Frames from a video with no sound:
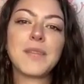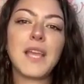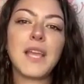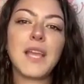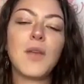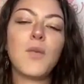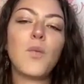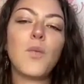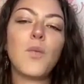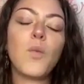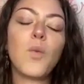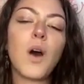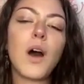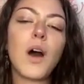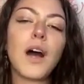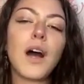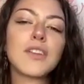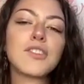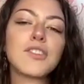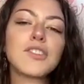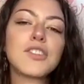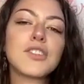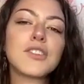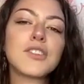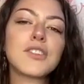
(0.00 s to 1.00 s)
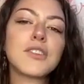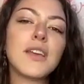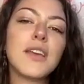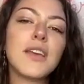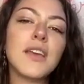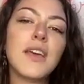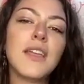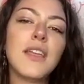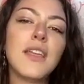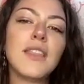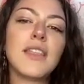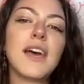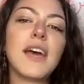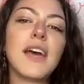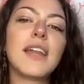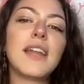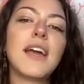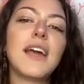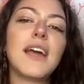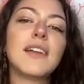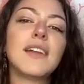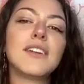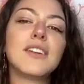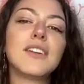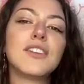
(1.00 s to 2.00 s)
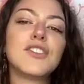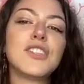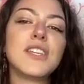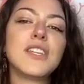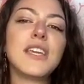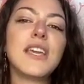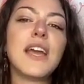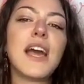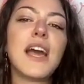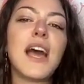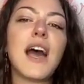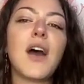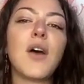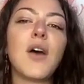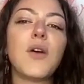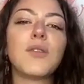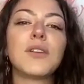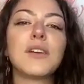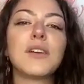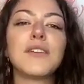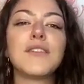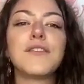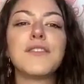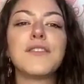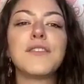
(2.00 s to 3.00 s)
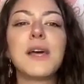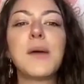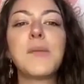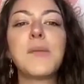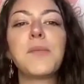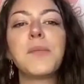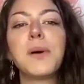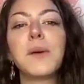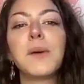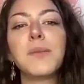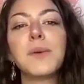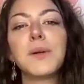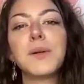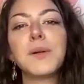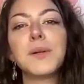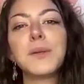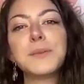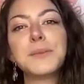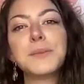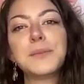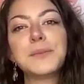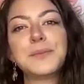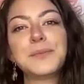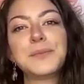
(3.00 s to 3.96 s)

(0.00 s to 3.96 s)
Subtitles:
and wash that energy out of that bubble.